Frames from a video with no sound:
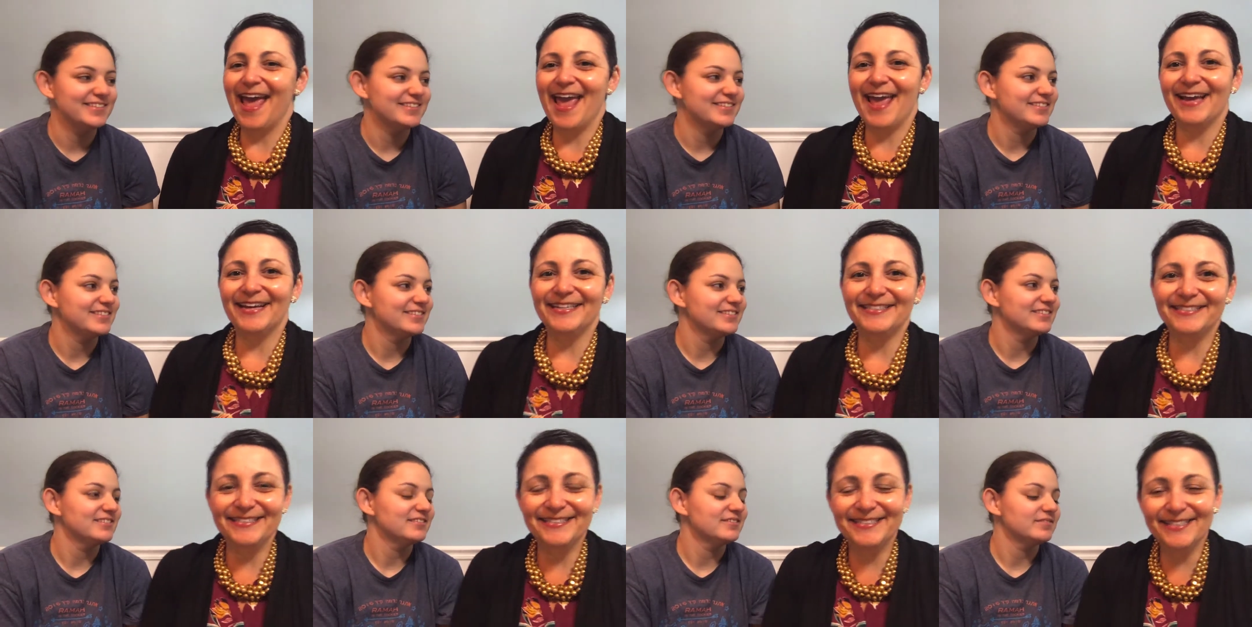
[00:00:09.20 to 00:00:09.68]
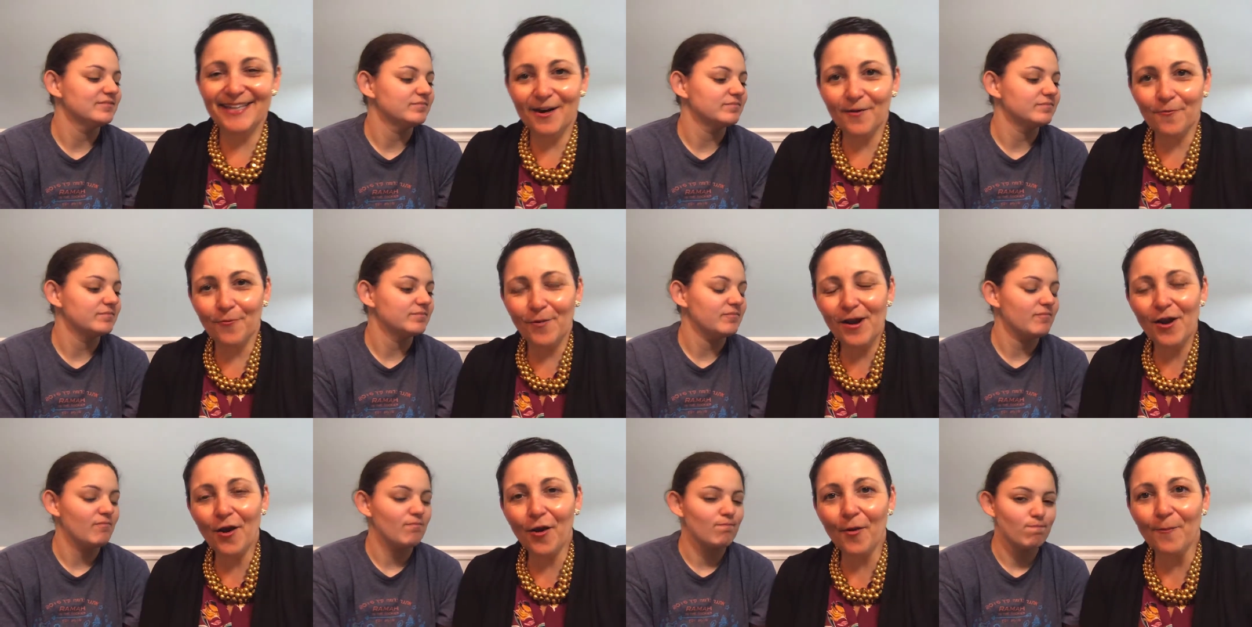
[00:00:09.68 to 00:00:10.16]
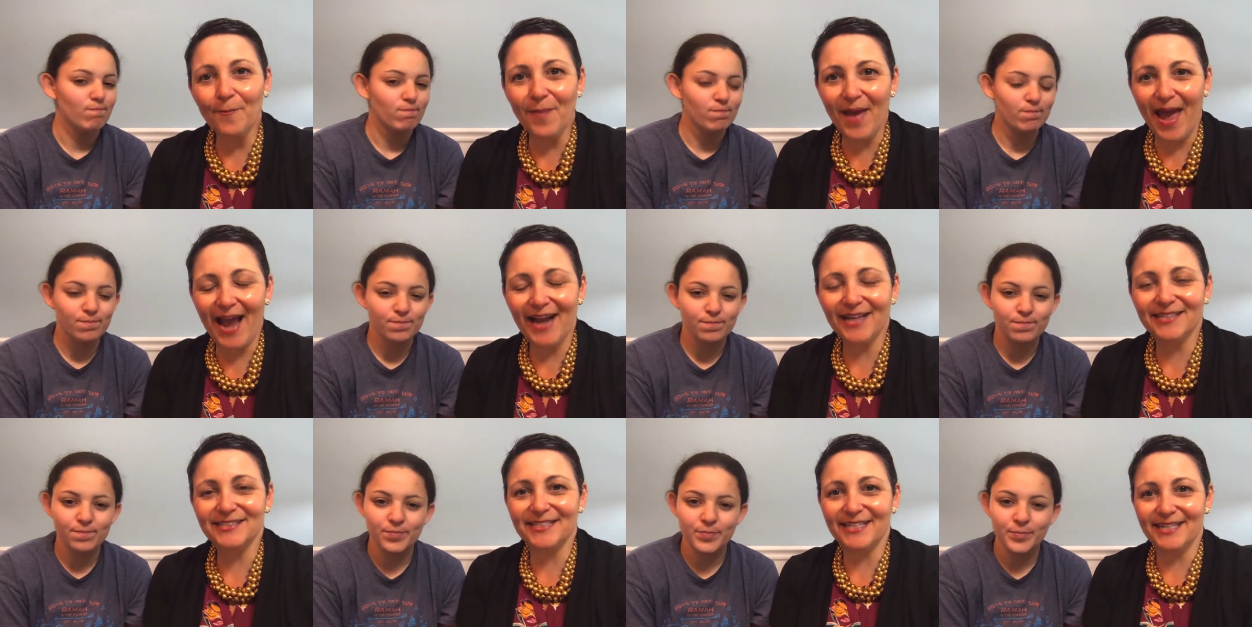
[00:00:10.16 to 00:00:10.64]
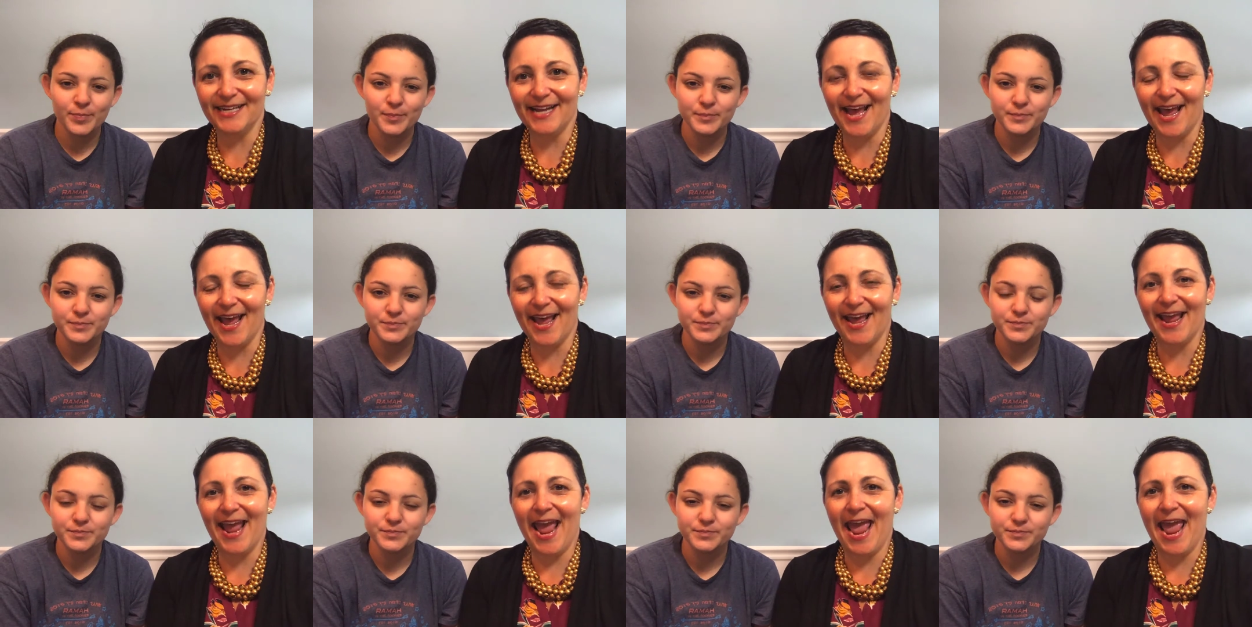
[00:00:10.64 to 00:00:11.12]
Speaker 1: and uh, we are back
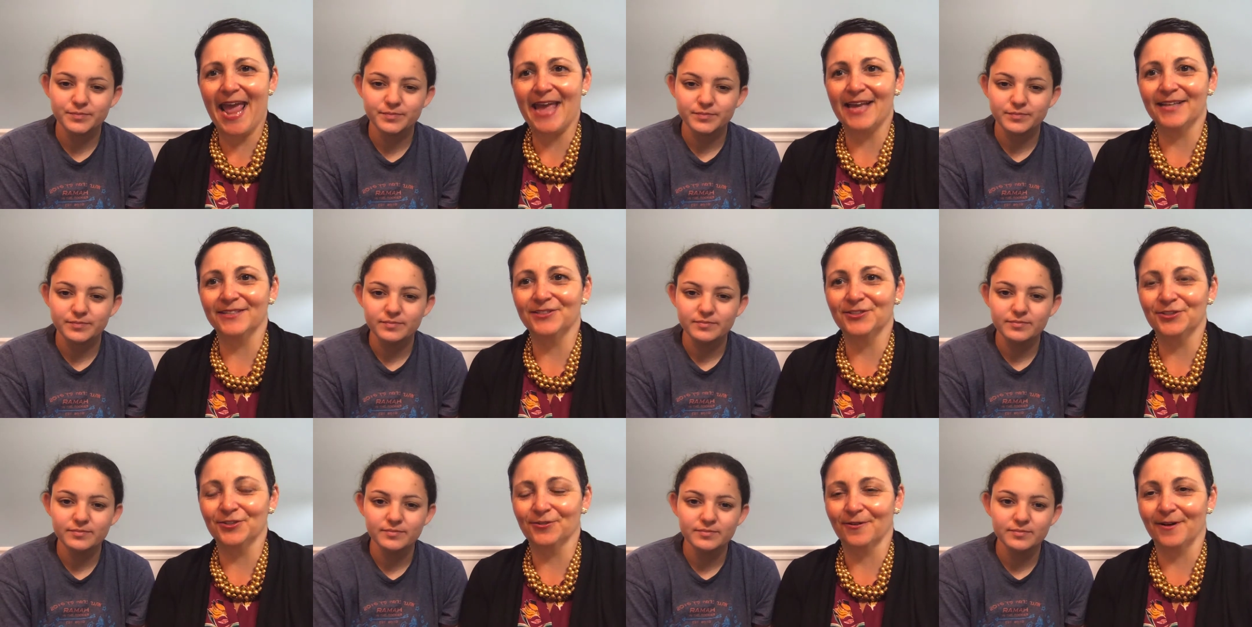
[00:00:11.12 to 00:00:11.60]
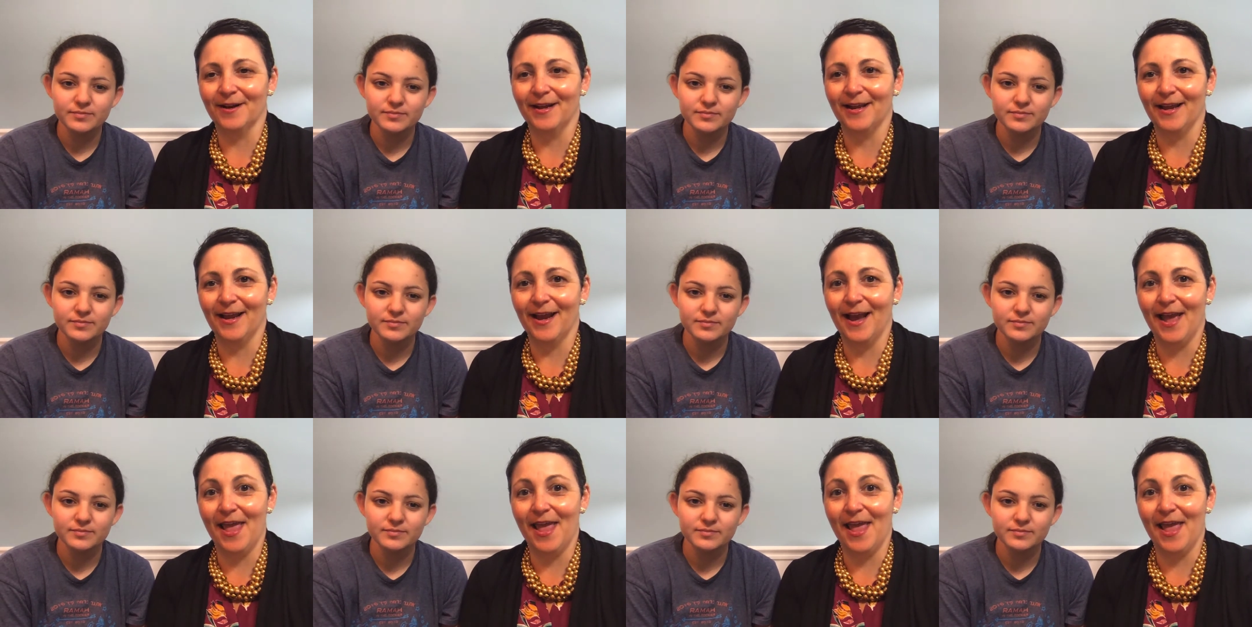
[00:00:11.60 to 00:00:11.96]
today answering